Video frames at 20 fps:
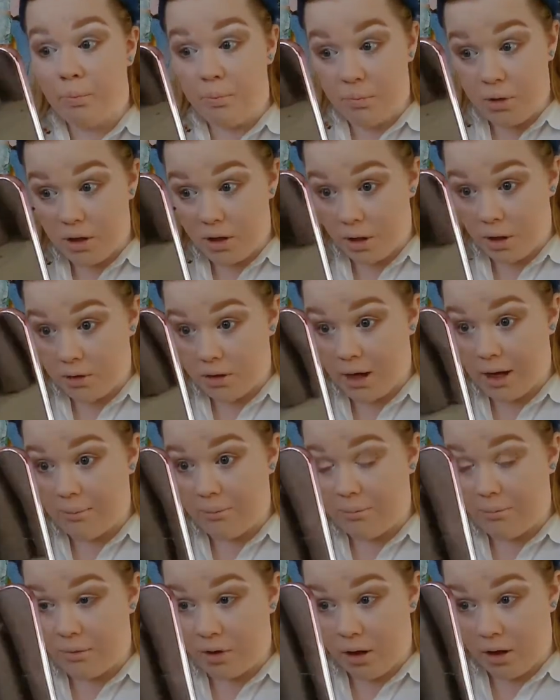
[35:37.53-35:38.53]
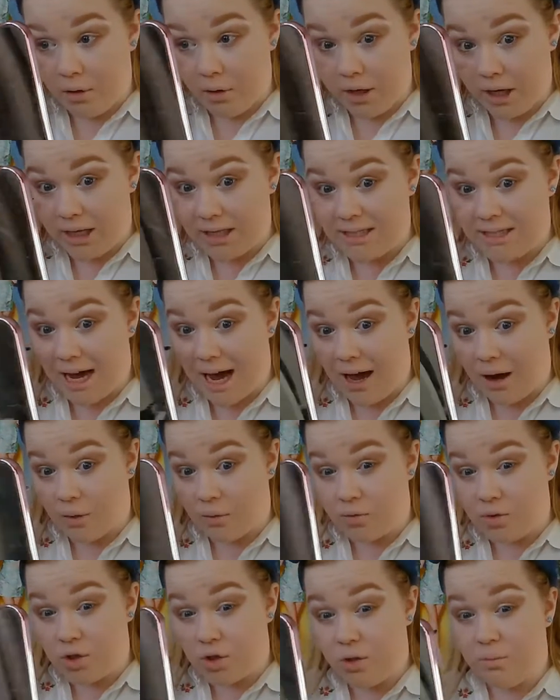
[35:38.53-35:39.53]
you know, I'm looking
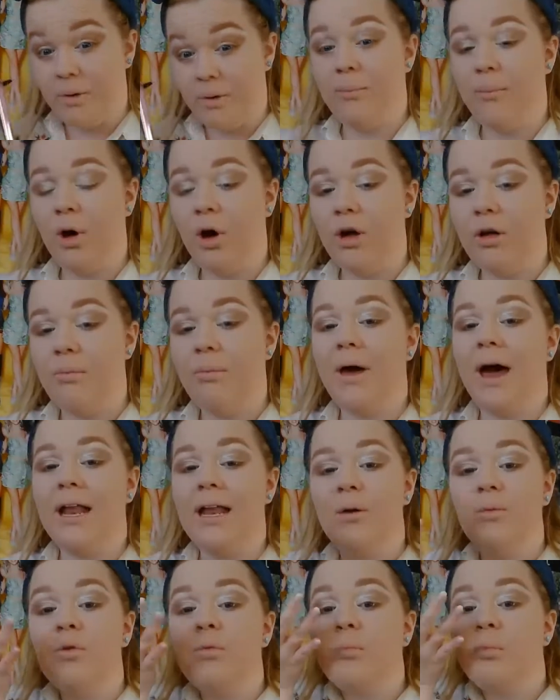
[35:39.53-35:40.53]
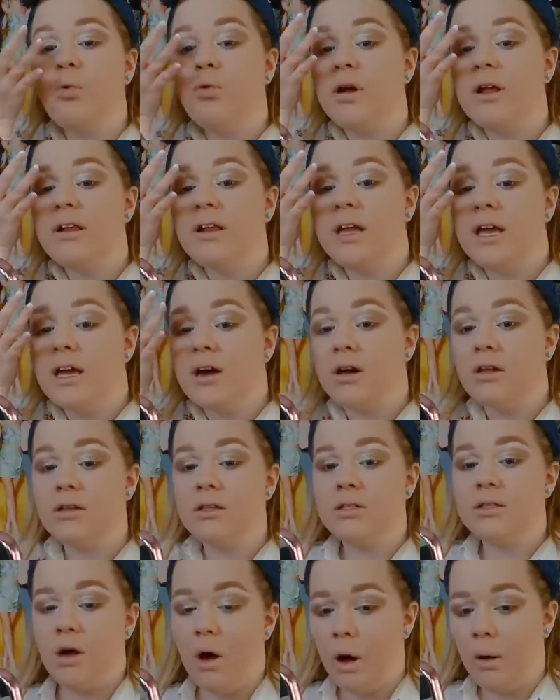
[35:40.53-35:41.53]
down to do my bottom and it would print it on
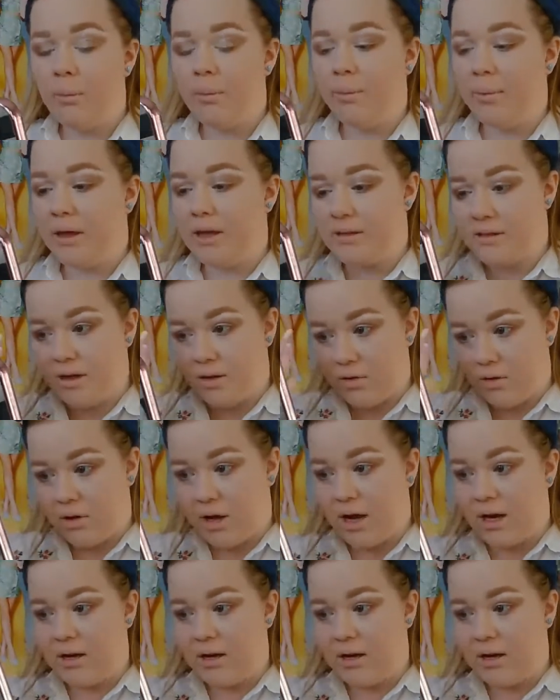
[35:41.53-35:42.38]
the top because I'd